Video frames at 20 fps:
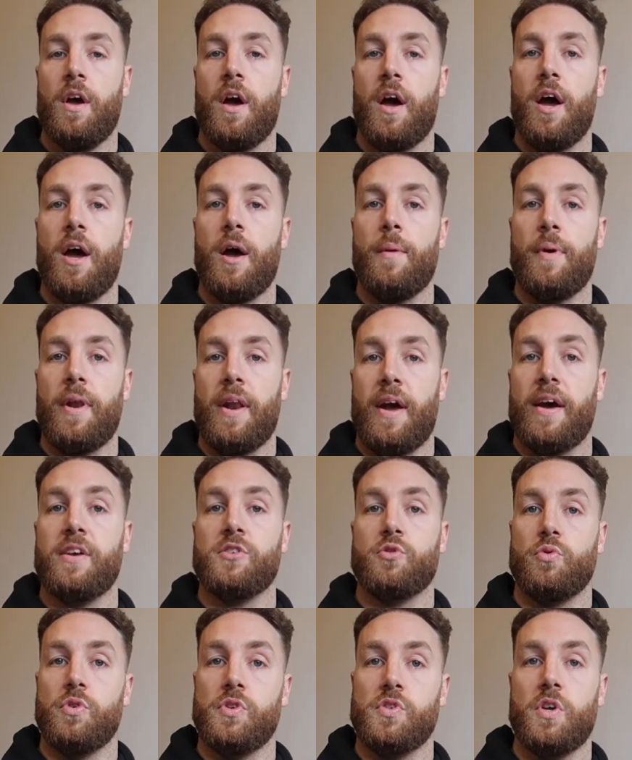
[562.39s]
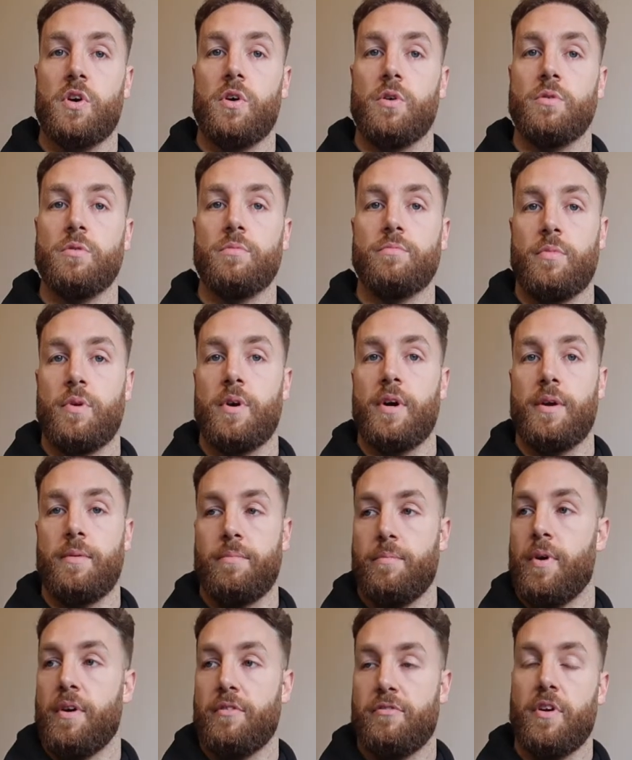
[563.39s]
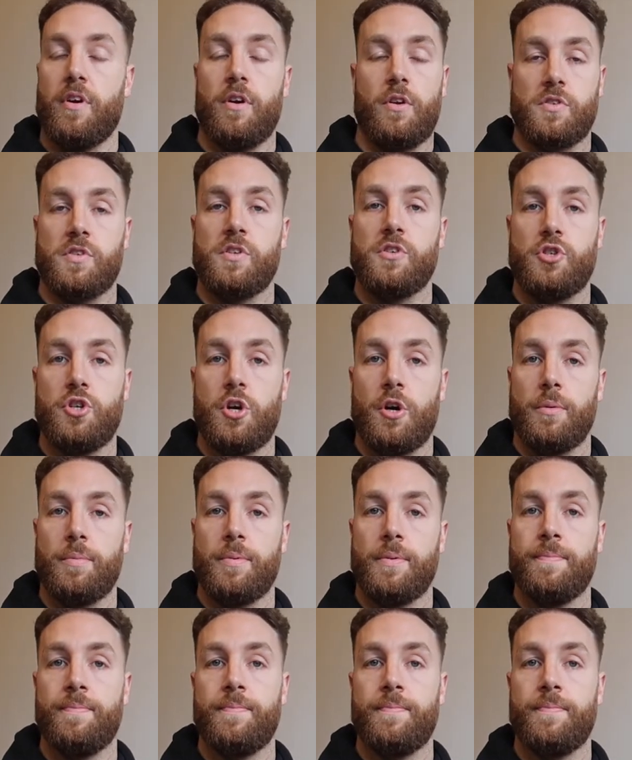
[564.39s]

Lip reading: And as a result, my friend lost his job.